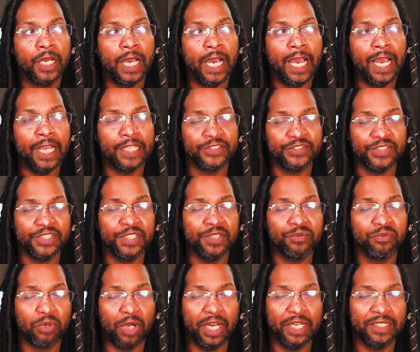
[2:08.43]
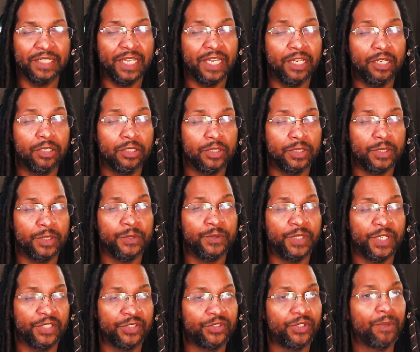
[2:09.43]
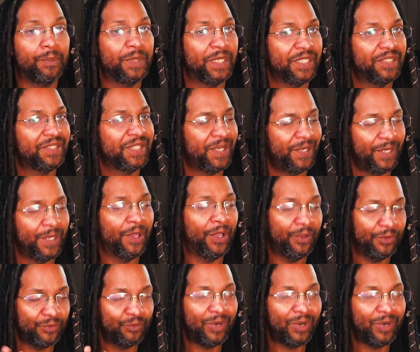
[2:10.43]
I see right now there's going to be a time, uh,